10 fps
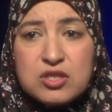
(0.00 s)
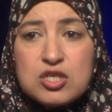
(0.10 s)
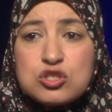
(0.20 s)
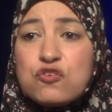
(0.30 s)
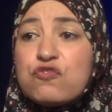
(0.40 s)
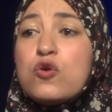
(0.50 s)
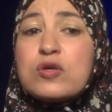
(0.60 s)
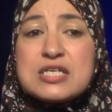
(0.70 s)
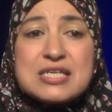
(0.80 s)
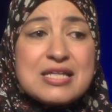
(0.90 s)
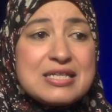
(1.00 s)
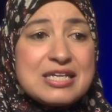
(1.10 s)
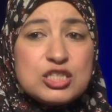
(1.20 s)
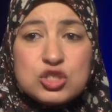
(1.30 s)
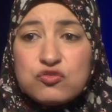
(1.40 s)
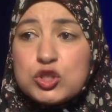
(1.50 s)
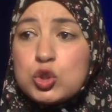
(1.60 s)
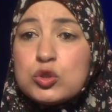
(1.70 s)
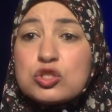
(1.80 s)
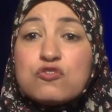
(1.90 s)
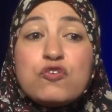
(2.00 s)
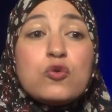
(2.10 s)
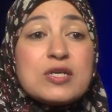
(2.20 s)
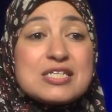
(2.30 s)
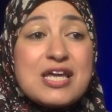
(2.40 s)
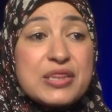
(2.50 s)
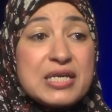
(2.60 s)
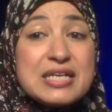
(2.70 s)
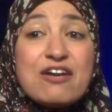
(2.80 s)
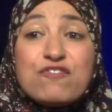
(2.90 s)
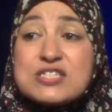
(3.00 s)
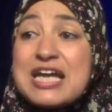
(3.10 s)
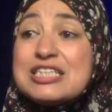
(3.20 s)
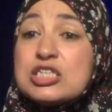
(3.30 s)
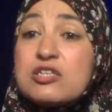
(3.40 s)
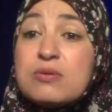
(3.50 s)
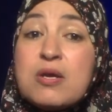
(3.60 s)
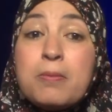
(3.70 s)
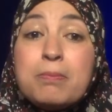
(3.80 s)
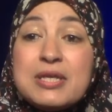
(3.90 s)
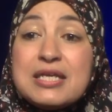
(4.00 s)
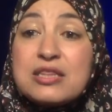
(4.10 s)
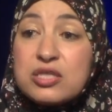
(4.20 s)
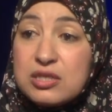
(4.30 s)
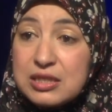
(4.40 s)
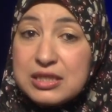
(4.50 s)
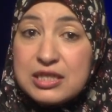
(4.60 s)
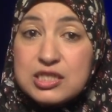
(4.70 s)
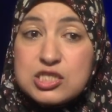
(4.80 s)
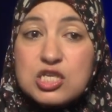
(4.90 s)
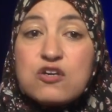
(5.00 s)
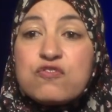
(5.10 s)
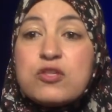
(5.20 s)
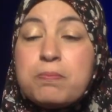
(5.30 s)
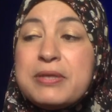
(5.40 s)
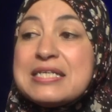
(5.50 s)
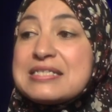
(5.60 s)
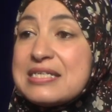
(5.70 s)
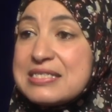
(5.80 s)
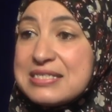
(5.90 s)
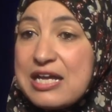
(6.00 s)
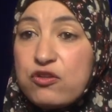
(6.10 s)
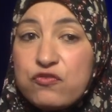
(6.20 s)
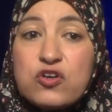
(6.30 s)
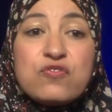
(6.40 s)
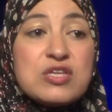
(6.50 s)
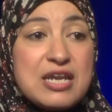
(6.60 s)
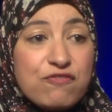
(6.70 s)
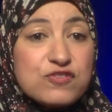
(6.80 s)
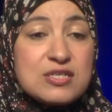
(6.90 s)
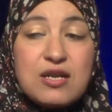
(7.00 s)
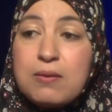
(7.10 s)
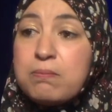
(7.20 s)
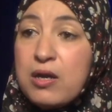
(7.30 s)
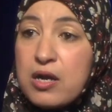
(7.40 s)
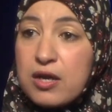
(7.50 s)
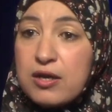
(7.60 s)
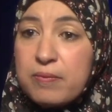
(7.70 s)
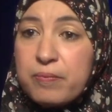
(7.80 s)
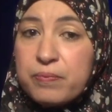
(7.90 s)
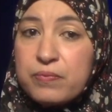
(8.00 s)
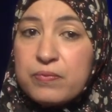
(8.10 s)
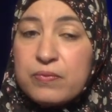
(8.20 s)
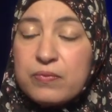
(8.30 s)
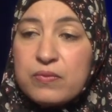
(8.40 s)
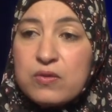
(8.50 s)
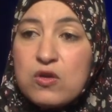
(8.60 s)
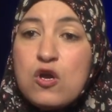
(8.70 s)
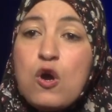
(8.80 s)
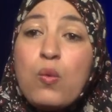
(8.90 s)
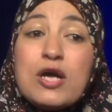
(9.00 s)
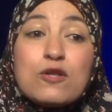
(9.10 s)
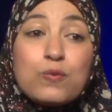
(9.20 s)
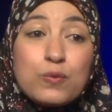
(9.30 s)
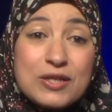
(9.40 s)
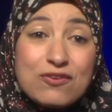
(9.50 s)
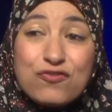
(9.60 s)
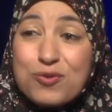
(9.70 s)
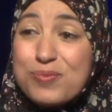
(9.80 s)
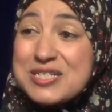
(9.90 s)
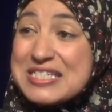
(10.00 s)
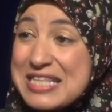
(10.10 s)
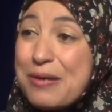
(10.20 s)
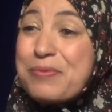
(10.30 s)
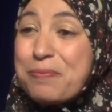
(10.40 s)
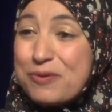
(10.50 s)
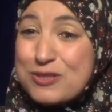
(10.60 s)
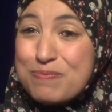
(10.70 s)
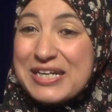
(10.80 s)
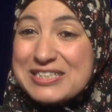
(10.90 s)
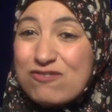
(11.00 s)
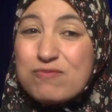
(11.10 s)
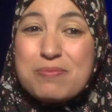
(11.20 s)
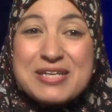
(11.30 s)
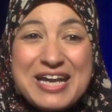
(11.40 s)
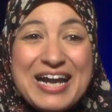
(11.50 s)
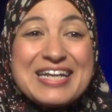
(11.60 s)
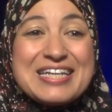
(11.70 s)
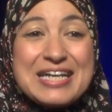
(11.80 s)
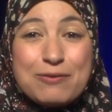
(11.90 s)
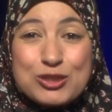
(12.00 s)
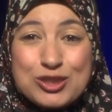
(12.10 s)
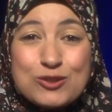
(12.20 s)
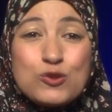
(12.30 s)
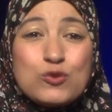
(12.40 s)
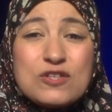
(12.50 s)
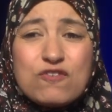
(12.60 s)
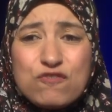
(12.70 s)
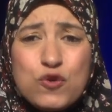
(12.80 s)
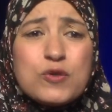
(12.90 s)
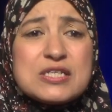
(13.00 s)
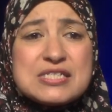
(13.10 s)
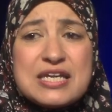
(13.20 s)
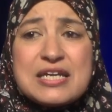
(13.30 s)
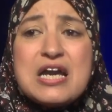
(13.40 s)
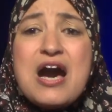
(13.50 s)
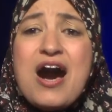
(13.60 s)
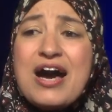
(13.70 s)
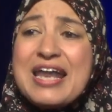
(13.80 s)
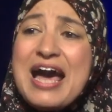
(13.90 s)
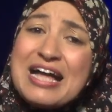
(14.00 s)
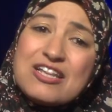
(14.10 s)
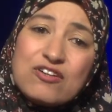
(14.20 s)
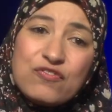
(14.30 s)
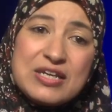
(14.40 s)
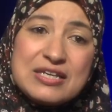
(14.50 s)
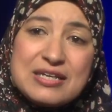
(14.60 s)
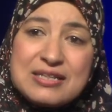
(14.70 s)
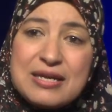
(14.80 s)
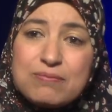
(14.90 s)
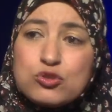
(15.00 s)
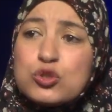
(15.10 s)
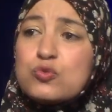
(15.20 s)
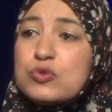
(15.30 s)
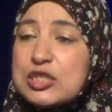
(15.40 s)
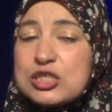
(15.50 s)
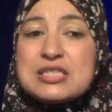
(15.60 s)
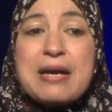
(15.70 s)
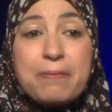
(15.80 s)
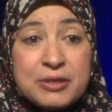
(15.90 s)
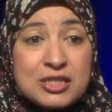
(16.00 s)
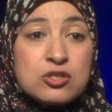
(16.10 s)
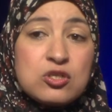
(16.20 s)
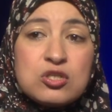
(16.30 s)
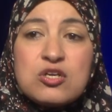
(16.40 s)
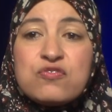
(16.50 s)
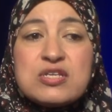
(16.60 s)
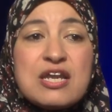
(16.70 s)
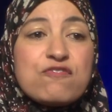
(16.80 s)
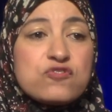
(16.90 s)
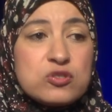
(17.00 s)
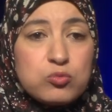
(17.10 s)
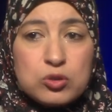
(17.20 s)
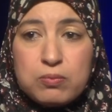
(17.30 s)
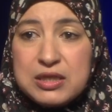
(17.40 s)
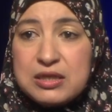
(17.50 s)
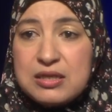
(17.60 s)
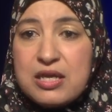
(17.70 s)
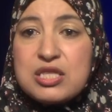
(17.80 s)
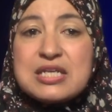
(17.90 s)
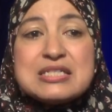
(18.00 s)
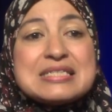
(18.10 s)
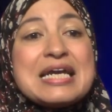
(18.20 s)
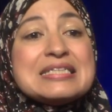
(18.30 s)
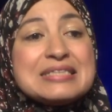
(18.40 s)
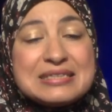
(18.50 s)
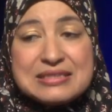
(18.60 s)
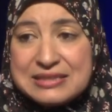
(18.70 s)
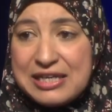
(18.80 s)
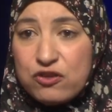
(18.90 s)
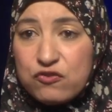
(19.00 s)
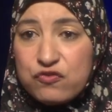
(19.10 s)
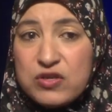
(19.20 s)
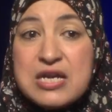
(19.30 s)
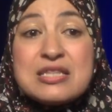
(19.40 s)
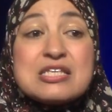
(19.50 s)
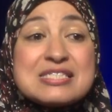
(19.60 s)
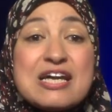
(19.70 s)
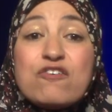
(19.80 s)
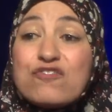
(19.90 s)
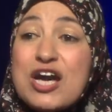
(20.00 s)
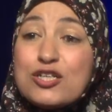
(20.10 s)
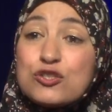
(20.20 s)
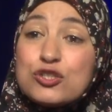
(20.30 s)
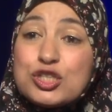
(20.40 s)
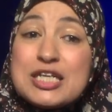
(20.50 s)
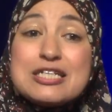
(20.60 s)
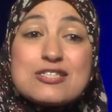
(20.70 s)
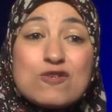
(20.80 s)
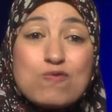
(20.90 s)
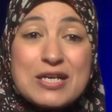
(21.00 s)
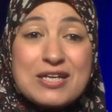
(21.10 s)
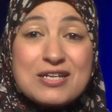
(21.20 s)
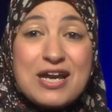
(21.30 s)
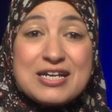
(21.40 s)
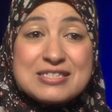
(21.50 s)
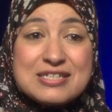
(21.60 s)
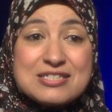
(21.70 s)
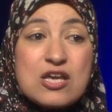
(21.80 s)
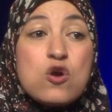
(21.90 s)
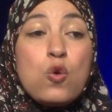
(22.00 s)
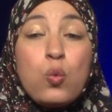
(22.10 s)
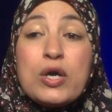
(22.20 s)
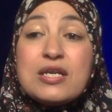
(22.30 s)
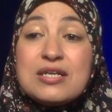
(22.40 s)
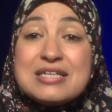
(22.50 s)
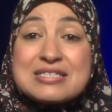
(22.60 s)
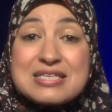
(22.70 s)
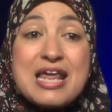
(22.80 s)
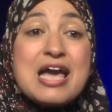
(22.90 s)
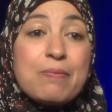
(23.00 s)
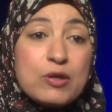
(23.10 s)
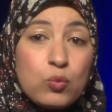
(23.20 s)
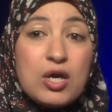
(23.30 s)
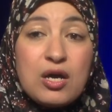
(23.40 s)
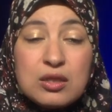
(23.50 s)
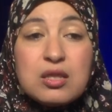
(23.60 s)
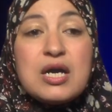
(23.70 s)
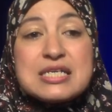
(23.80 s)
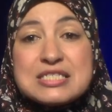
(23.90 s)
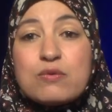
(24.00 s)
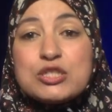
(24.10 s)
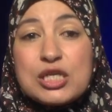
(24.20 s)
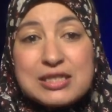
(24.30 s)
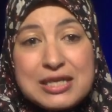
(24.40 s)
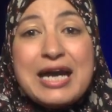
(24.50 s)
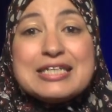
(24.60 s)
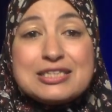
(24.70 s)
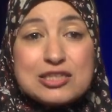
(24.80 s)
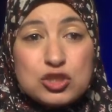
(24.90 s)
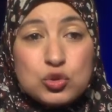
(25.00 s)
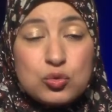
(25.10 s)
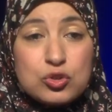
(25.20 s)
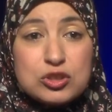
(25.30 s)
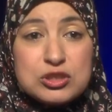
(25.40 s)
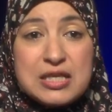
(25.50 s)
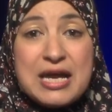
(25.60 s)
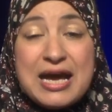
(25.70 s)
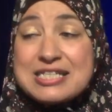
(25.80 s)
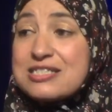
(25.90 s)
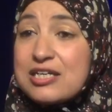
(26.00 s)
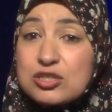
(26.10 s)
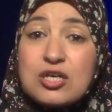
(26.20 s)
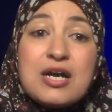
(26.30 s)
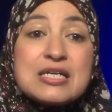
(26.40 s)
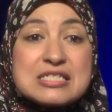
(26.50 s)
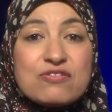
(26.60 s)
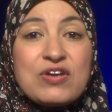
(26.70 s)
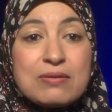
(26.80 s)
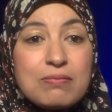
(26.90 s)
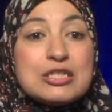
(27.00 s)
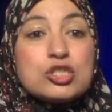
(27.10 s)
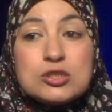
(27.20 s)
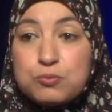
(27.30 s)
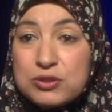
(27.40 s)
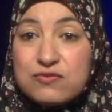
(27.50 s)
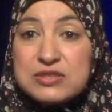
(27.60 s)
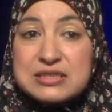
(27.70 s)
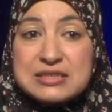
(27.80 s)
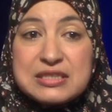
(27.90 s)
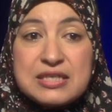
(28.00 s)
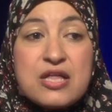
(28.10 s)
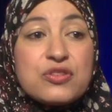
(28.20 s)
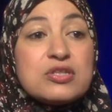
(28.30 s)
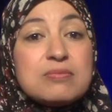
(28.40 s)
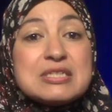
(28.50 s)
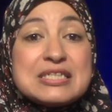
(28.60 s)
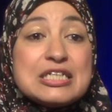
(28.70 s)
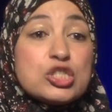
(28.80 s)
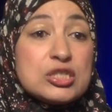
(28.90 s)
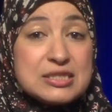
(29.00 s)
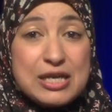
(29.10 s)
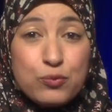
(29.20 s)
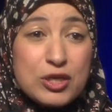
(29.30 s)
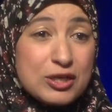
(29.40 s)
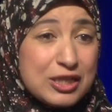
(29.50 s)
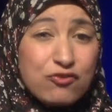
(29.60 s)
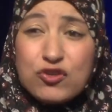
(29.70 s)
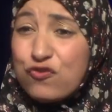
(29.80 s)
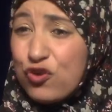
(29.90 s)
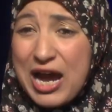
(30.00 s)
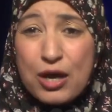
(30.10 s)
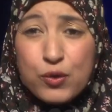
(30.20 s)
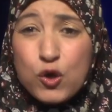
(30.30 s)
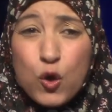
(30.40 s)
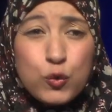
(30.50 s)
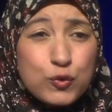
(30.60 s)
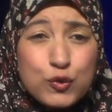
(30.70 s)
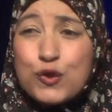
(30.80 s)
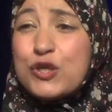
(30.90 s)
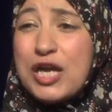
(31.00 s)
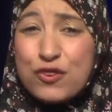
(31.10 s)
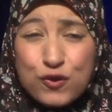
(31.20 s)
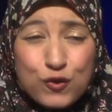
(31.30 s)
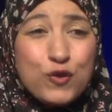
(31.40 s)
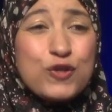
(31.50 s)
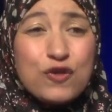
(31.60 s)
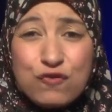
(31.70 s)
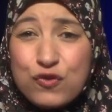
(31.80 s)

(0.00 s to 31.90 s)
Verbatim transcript: to focus on the individual, to focus on the nafs, and to meet the needs of the basis self, of the nafs al-ammara. while we, from an Islamic perspective, may be guiding our children and focusing on elevating them to reach that pinnacle of the nafs al-mutma'innah, the contented self, the self that understands and recognizes what Islam and what Allah Azza wa Jal guides us towards. As Doctor Asif had mentioned previously, the limitations that we are given for our own good and the good of the